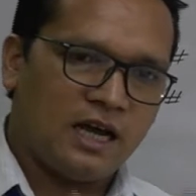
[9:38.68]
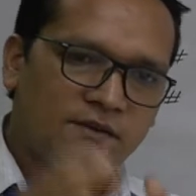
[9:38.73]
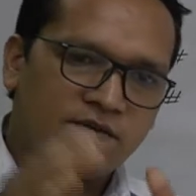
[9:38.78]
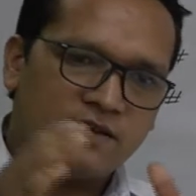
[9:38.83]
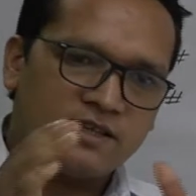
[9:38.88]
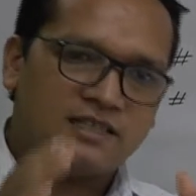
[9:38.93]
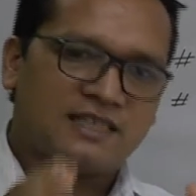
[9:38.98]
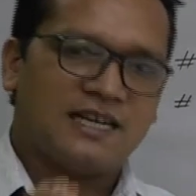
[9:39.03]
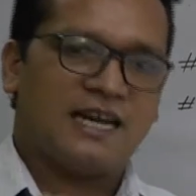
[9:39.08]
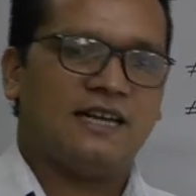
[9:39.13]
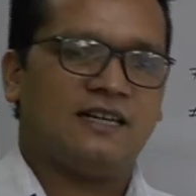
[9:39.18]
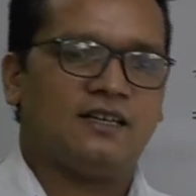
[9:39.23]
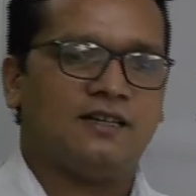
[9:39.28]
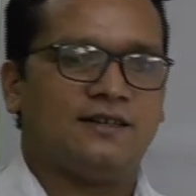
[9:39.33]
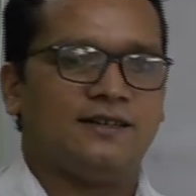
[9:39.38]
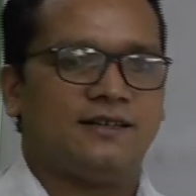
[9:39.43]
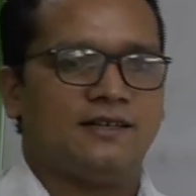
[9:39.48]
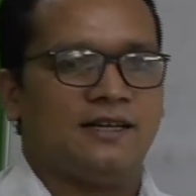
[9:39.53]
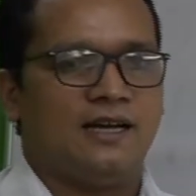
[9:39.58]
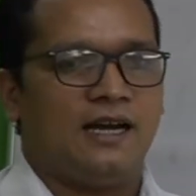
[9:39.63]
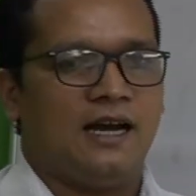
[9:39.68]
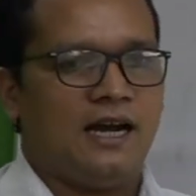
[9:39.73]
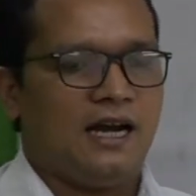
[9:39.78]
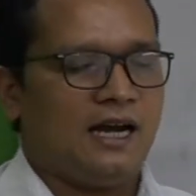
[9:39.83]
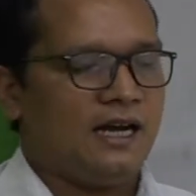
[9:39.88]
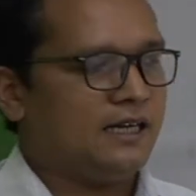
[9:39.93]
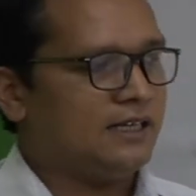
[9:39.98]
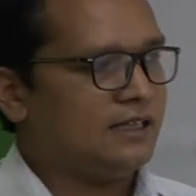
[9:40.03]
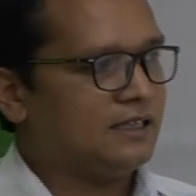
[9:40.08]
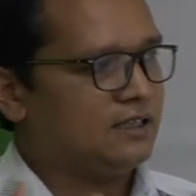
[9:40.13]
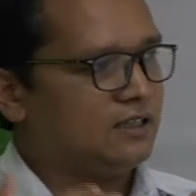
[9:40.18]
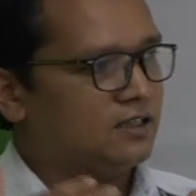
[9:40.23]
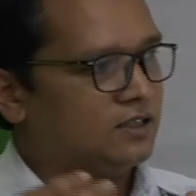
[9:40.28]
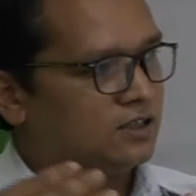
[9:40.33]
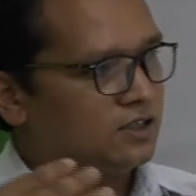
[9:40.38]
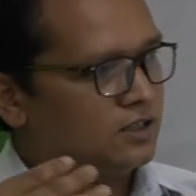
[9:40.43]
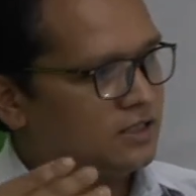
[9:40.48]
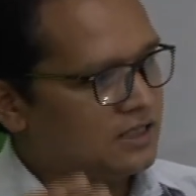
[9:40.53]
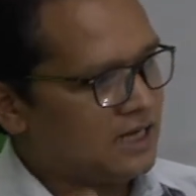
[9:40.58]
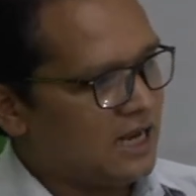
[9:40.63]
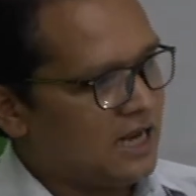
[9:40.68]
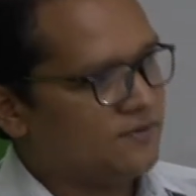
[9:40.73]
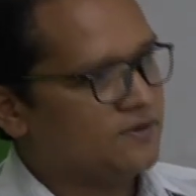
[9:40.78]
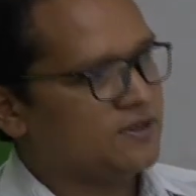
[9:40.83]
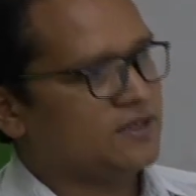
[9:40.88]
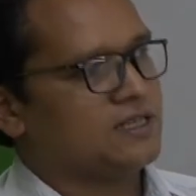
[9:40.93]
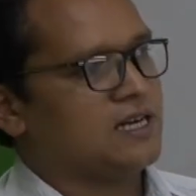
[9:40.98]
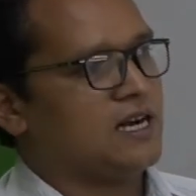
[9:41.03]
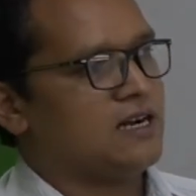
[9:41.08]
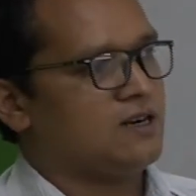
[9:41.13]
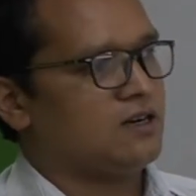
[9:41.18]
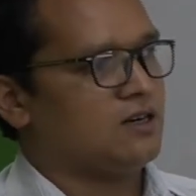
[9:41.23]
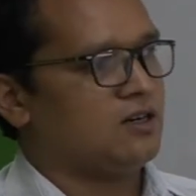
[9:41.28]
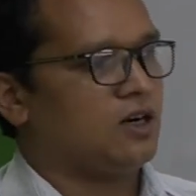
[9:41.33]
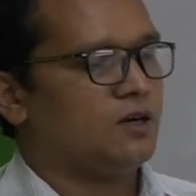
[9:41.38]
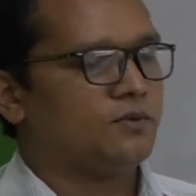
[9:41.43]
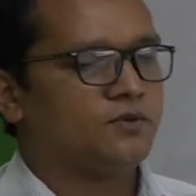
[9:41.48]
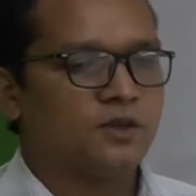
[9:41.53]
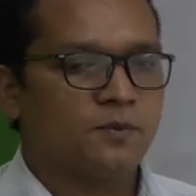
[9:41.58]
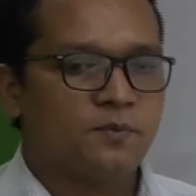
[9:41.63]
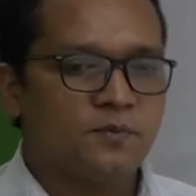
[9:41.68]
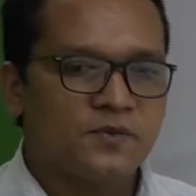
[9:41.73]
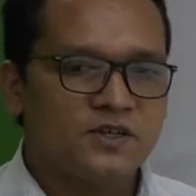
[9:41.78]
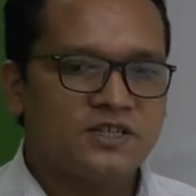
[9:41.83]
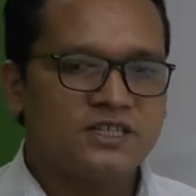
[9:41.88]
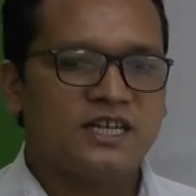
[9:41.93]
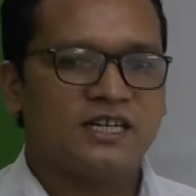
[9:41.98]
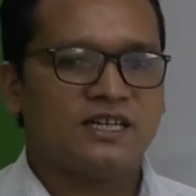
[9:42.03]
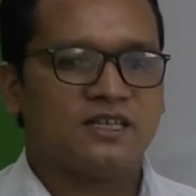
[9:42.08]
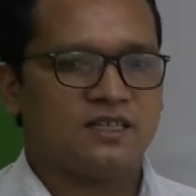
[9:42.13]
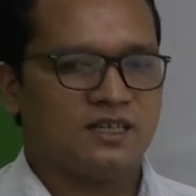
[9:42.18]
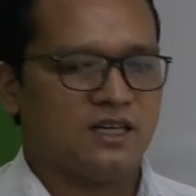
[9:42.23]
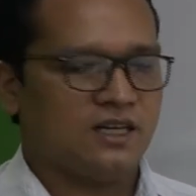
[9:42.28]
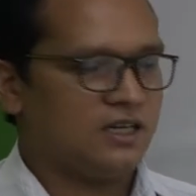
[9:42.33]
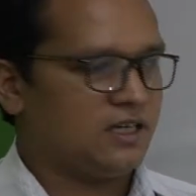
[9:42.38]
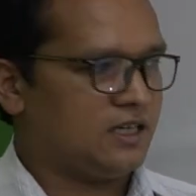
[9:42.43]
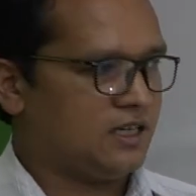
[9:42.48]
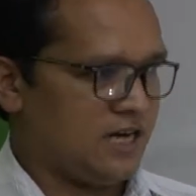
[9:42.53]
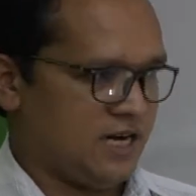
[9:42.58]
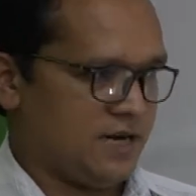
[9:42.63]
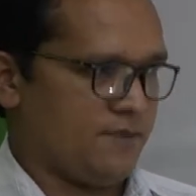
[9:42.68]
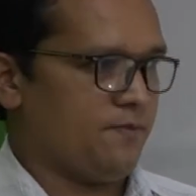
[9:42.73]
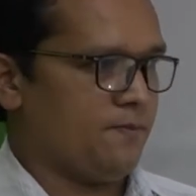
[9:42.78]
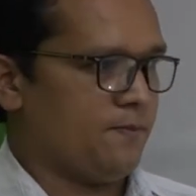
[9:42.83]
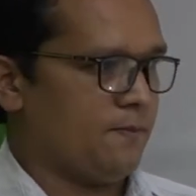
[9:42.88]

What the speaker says: standard and the life standard of the present time.